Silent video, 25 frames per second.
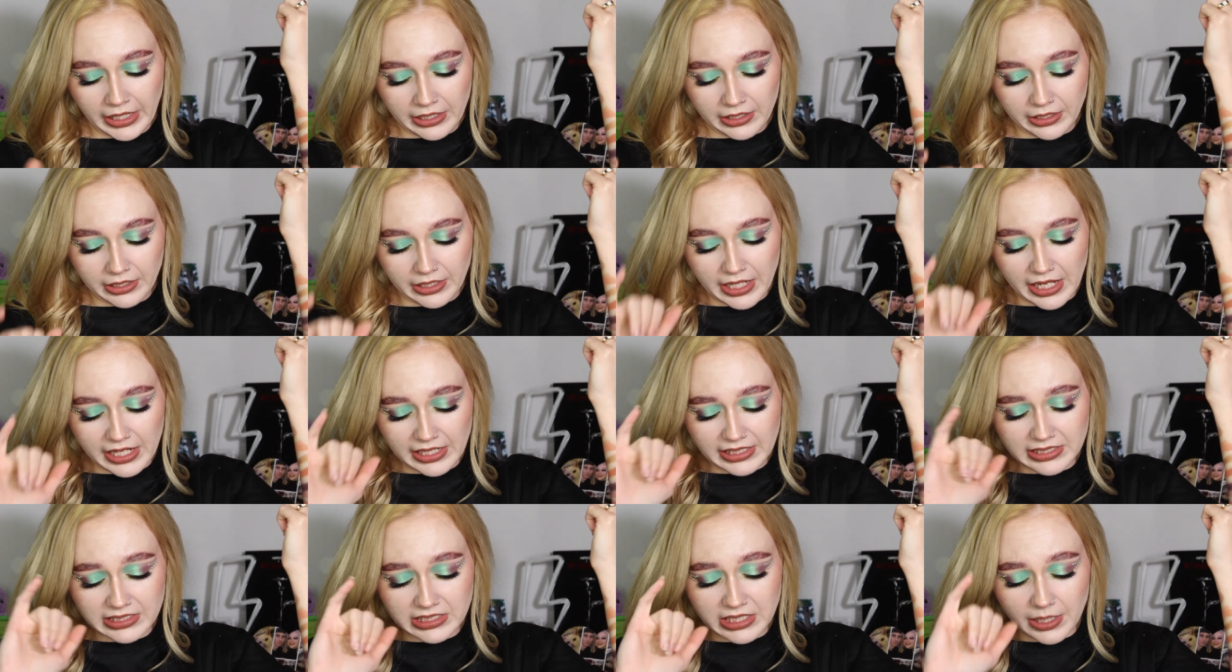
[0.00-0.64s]

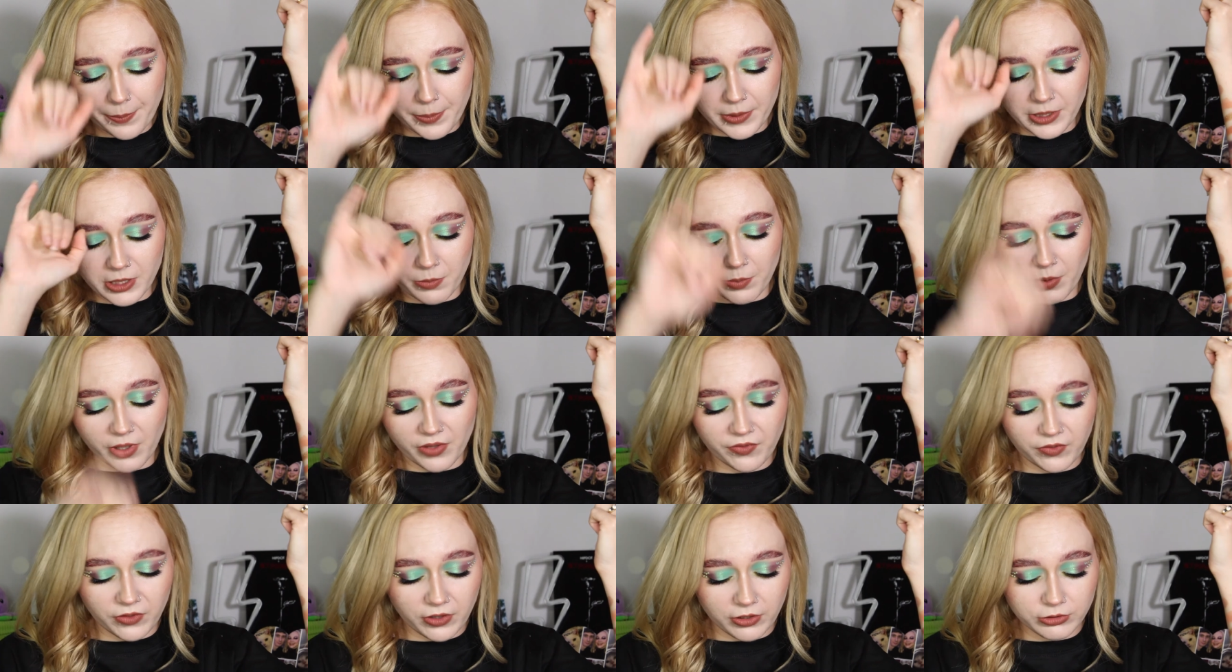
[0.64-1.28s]
Next up is
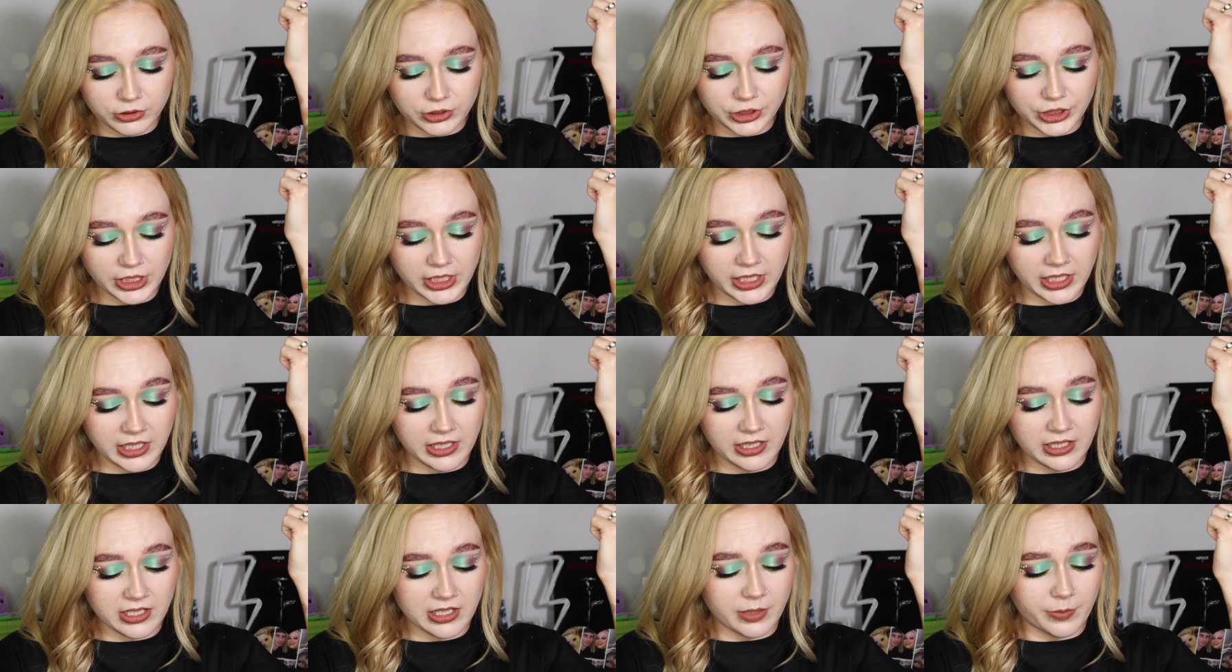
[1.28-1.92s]
Buffalo
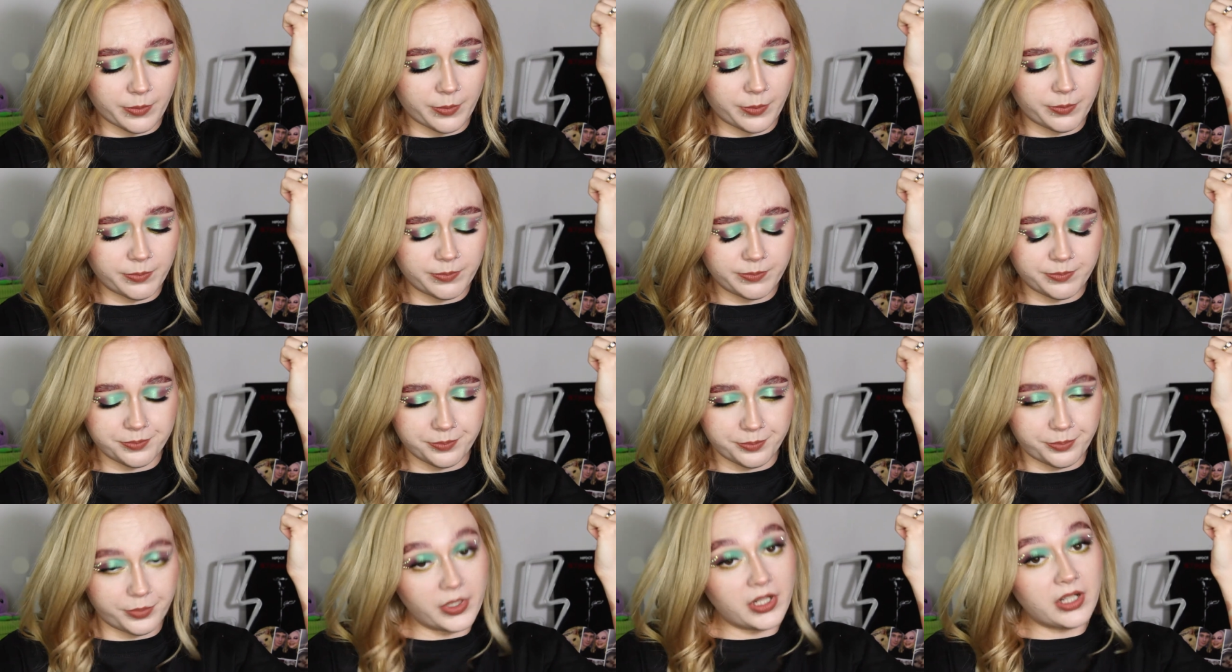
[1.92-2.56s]
Chicken, and a
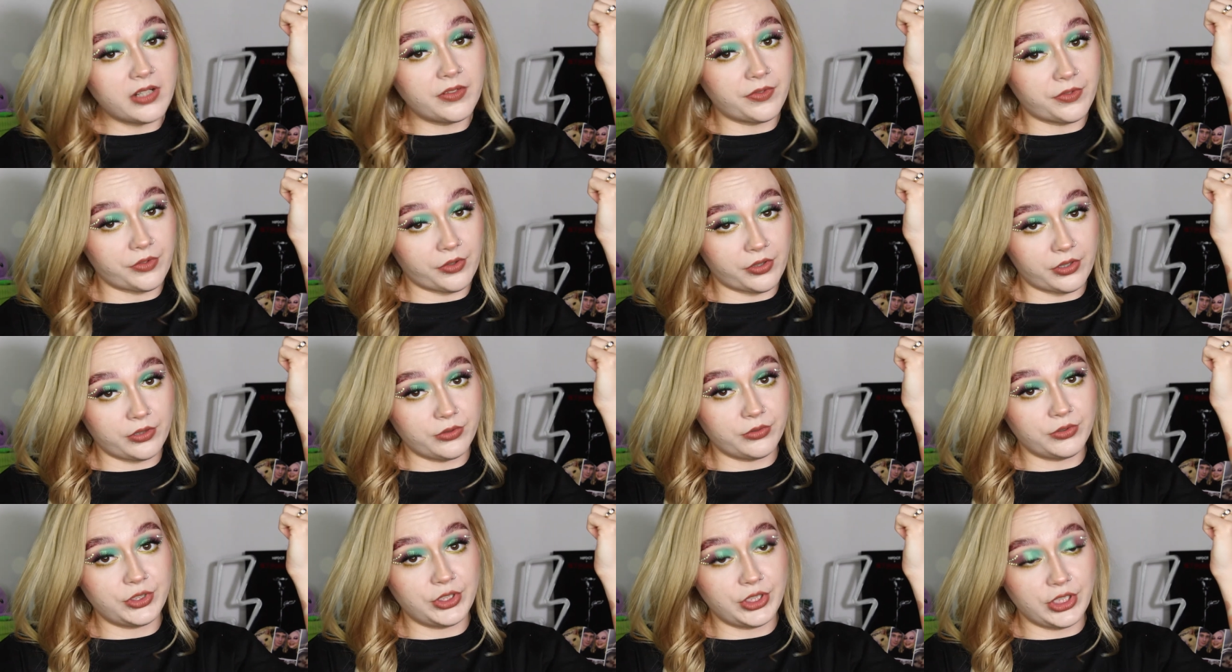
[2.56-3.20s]

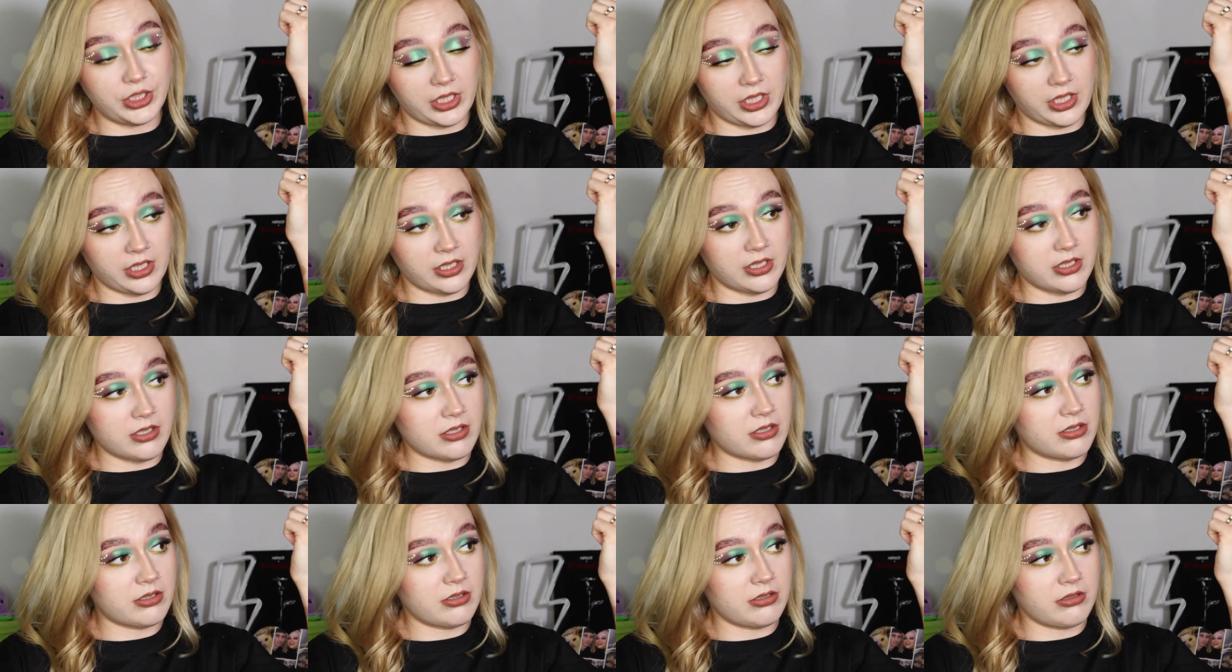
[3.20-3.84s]
buffalo
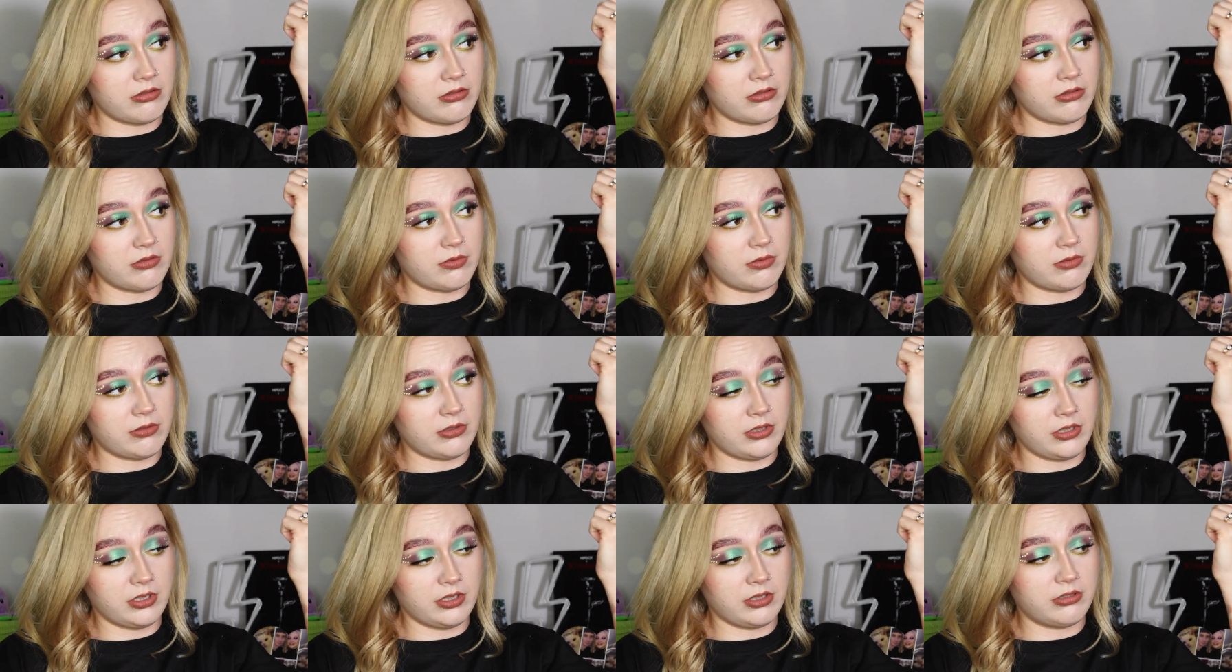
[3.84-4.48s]
chicken sounds
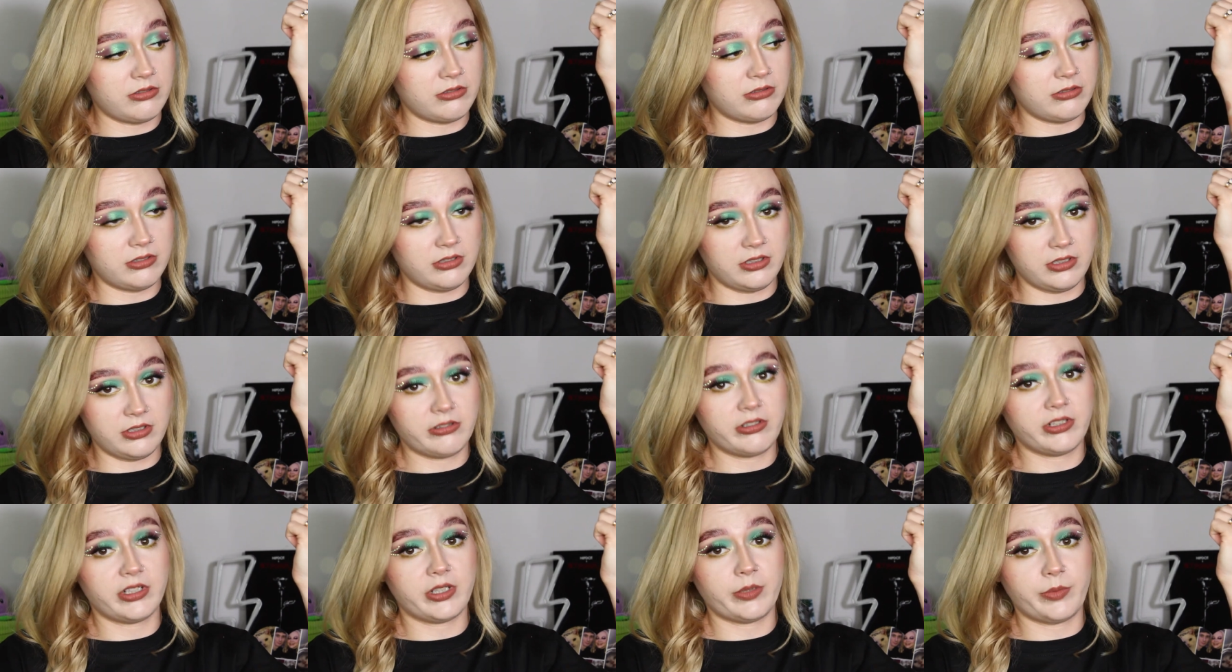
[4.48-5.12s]
pretty
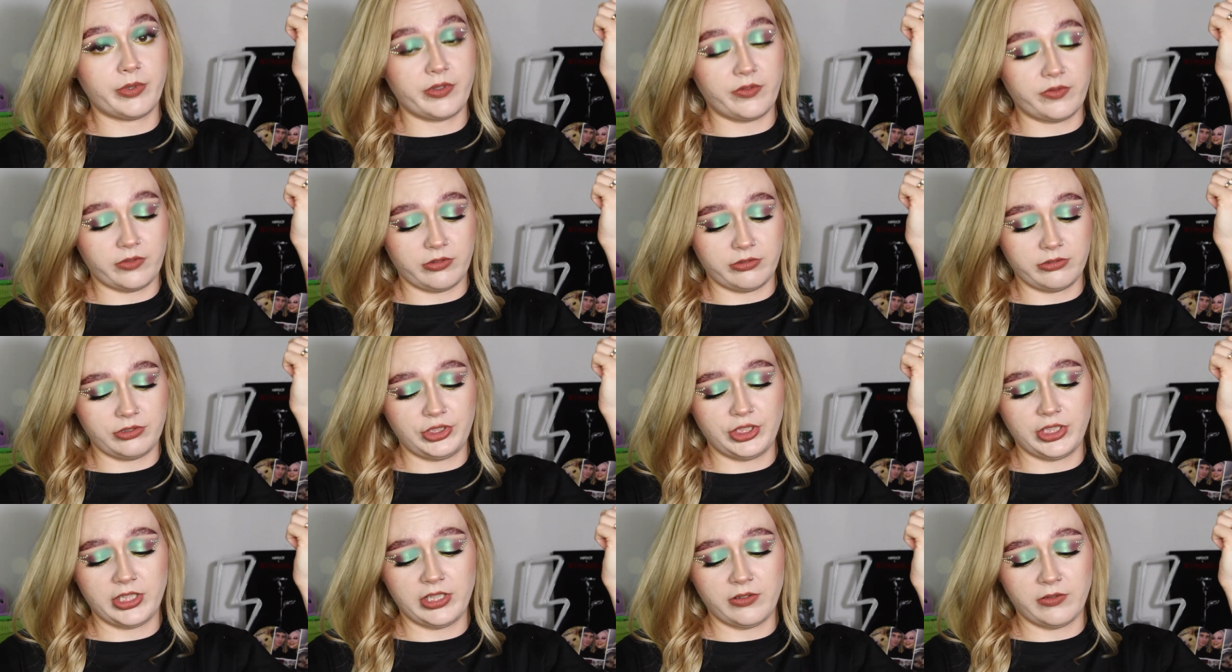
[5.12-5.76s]
good, like a buffalo
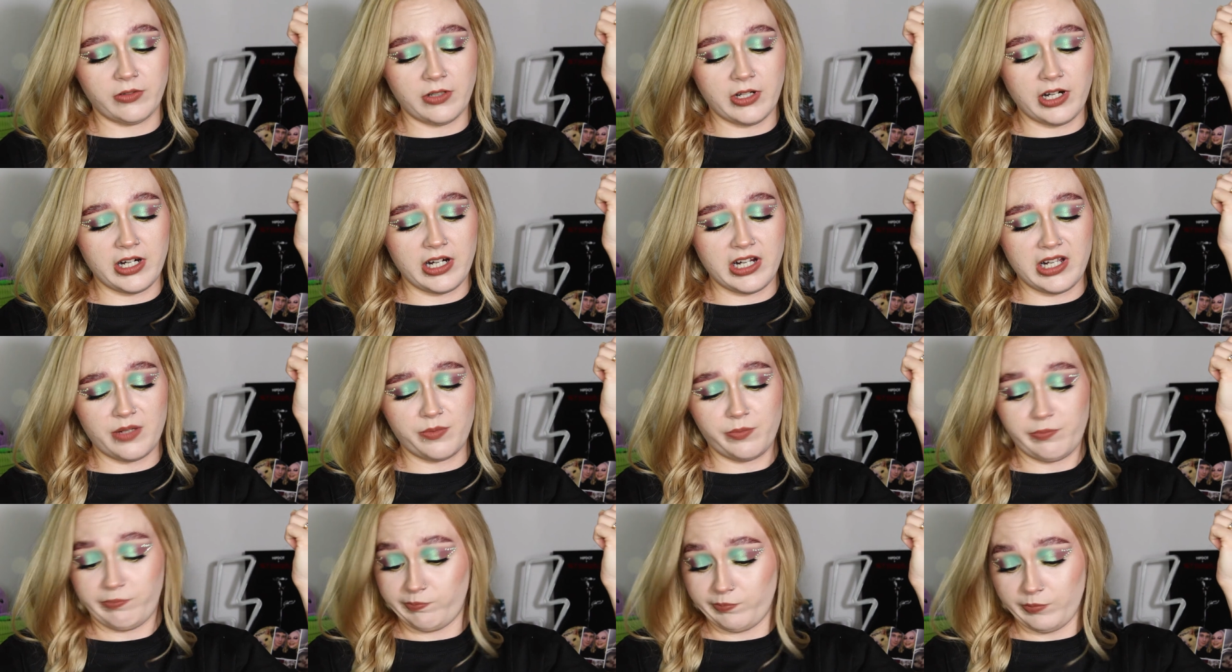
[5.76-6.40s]
chicken
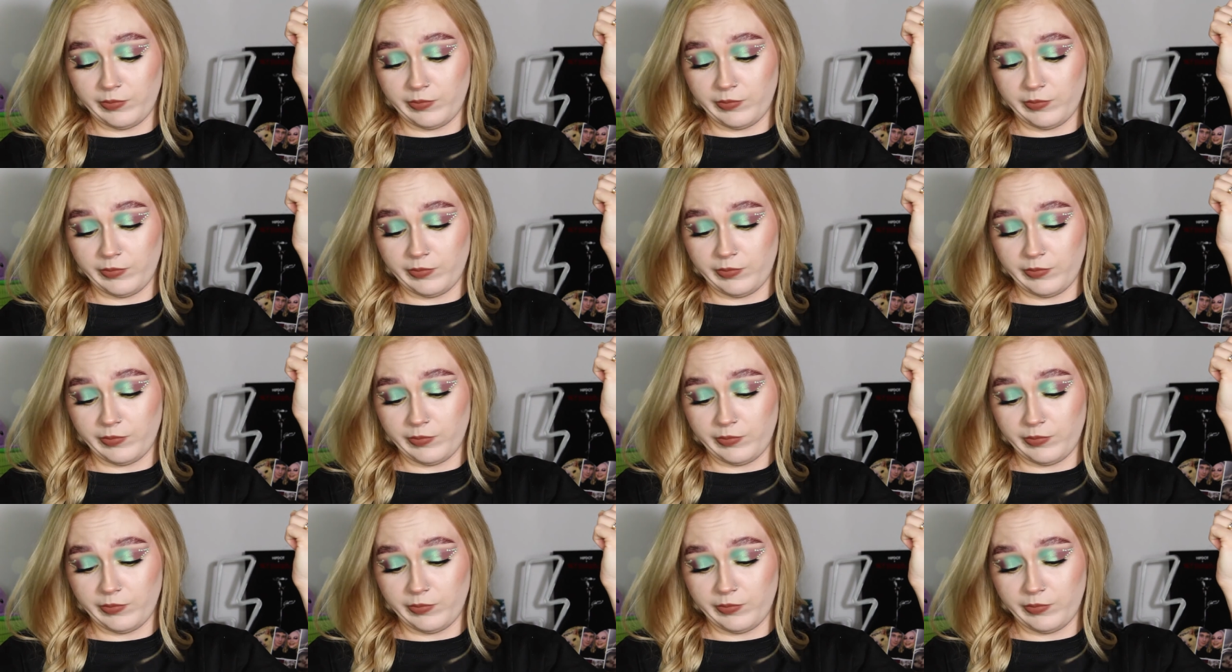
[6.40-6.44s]
wrap.